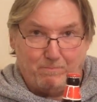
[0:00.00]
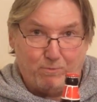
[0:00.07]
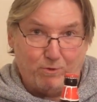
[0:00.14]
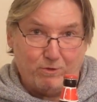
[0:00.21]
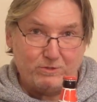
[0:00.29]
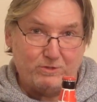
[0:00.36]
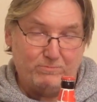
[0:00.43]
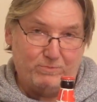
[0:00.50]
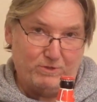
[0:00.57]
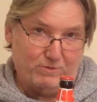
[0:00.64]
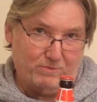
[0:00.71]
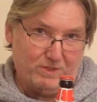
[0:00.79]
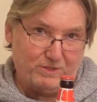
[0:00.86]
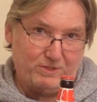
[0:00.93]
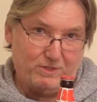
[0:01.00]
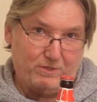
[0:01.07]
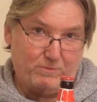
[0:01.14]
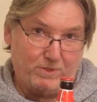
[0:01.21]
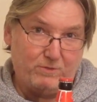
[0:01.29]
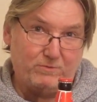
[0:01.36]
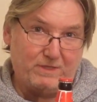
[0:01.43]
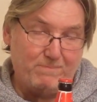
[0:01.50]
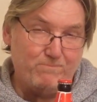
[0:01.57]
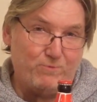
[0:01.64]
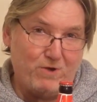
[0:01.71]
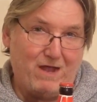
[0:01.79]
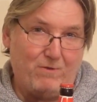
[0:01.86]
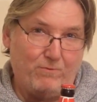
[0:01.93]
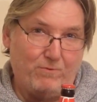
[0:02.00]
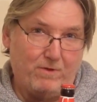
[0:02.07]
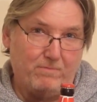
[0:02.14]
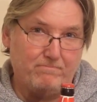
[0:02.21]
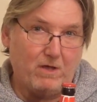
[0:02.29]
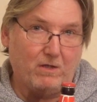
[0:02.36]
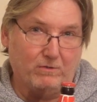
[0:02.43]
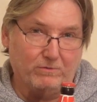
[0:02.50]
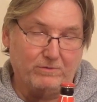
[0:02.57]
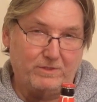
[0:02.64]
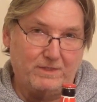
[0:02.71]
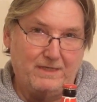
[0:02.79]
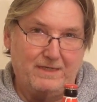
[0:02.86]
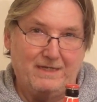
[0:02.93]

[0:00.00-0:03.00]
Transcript: porter brewers who were using brown malt